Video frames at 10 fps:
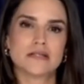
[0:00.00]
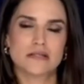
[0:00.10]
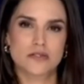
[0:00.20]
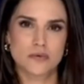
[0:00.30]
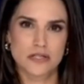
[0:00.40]

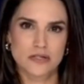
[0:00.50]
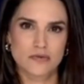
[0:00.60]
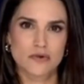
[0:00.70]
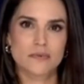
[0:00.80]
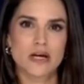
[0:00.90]
Situation
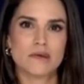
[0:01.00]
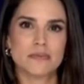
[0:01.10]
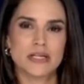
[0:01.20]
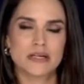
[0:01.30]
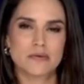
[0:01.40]
Room now
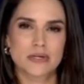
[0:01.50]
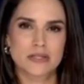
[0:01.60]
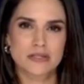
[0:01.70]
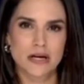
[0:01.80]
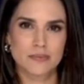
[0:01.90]
meeting
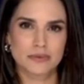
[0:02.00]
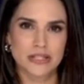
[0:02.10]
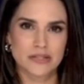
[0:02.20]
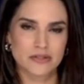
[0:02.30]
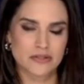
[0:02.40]
with top
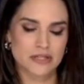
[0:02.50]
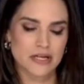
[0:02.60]
leaders.